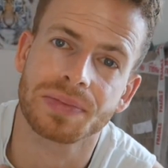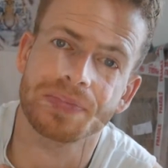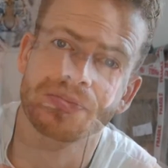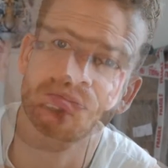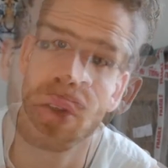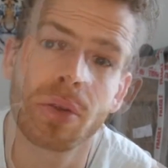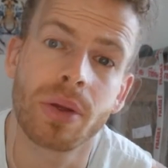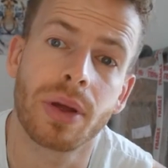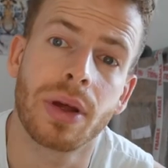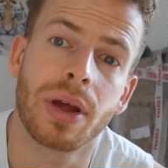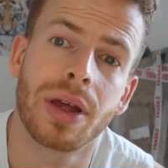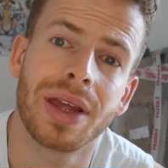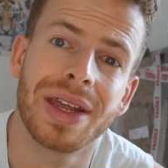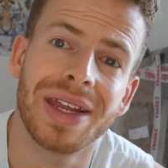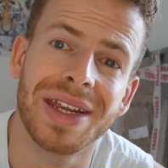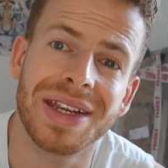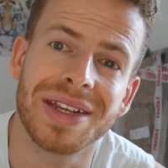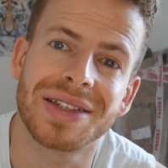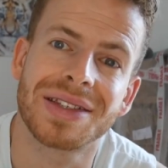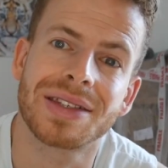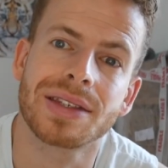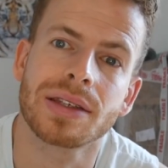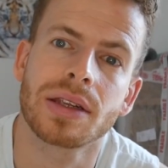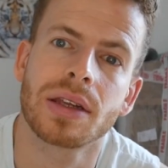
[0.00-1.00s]
So,
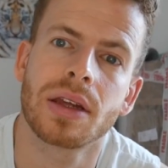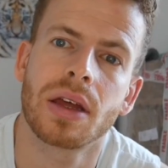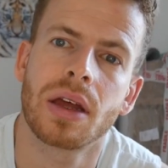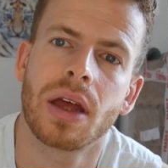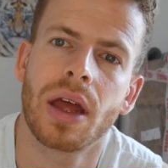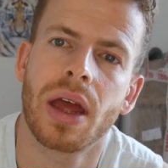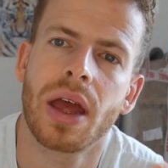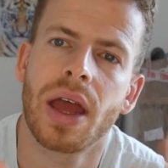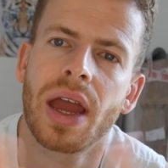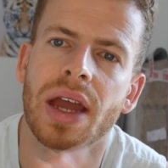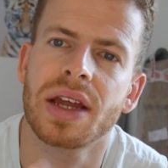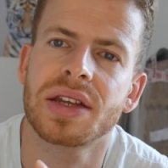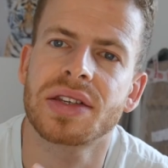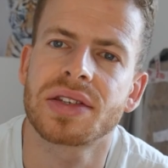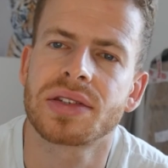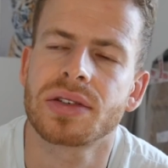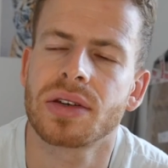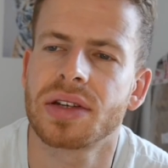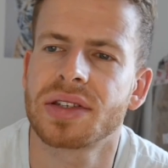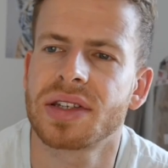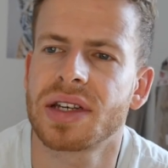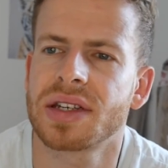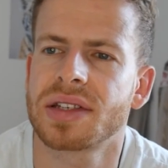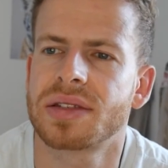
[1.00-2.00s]
eat
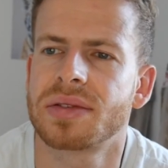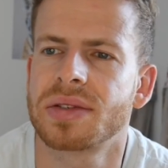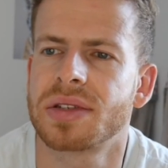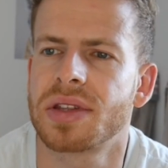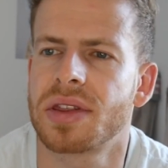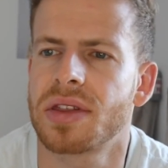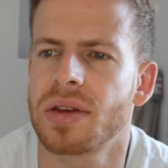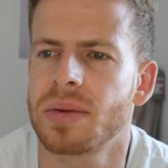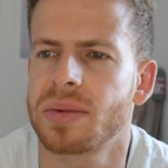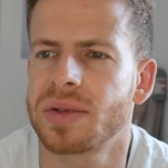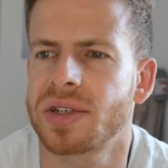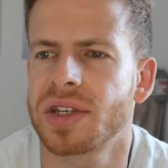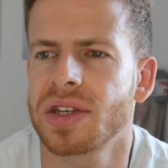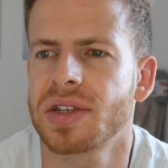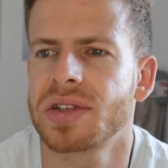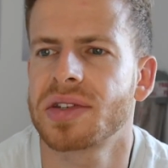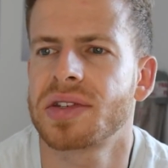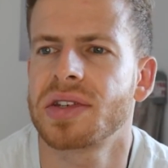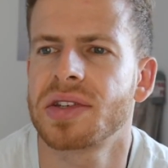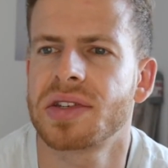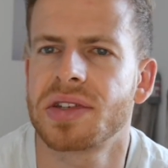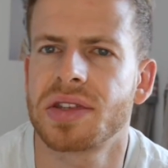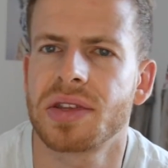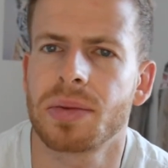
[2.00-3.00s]
exercise activity
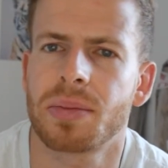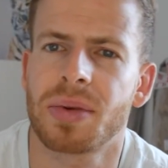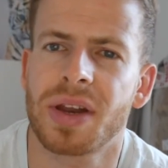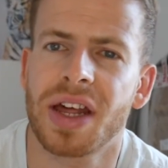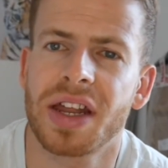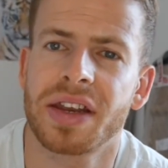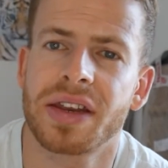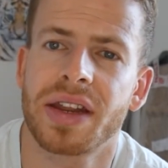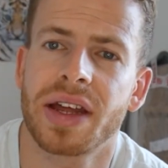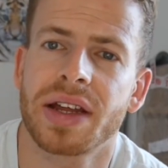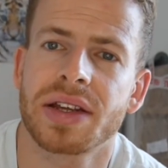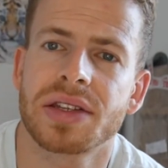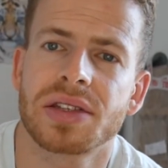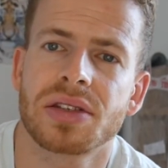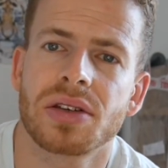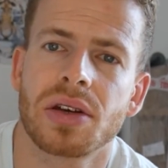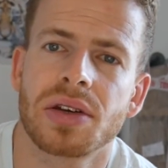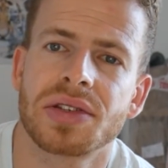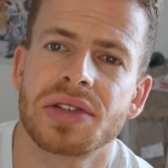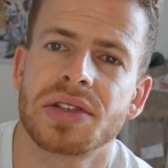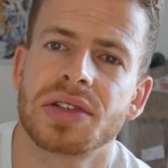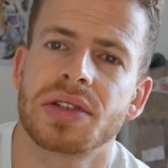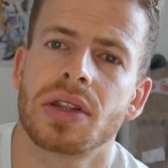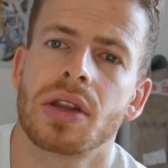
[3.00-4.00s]
thermogenesis. The planned
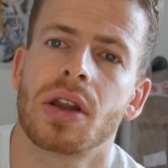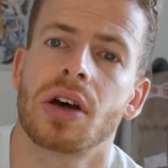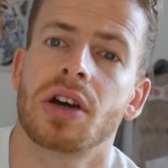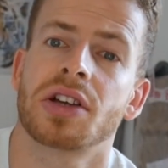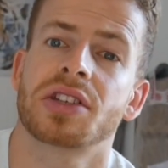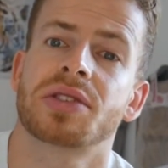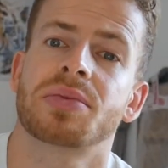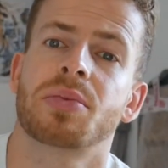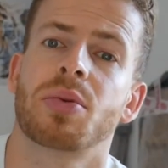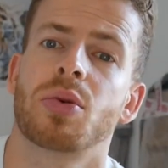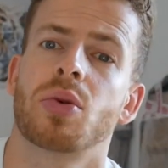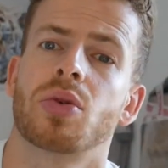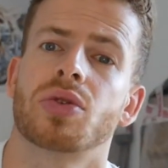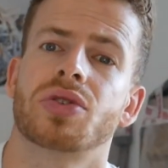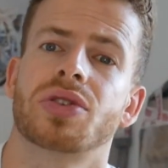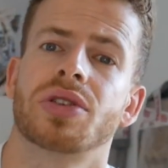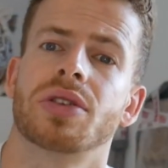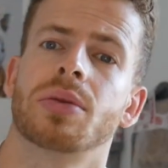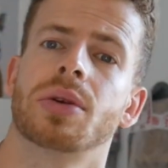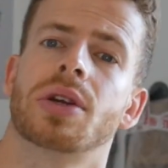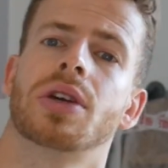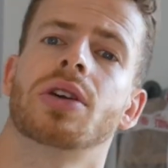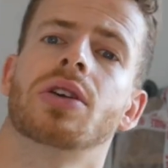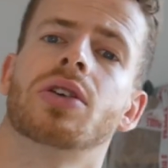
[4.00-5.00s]
exercise is the last portion
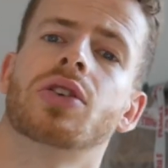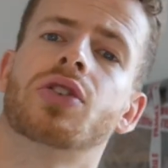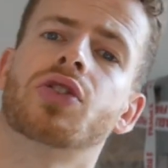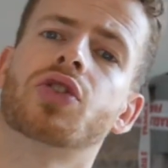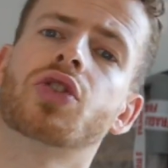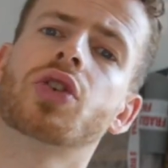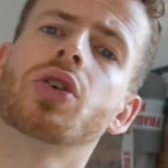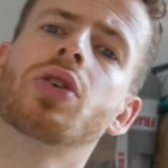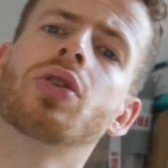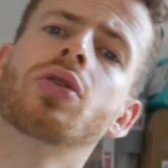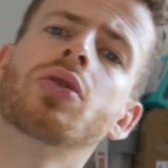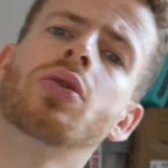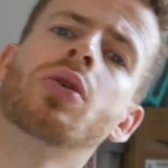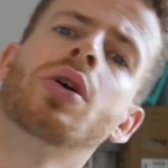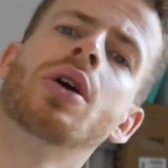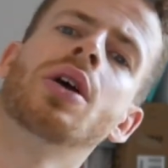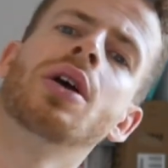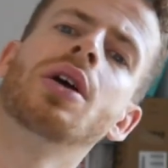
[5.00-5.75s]
that we can control.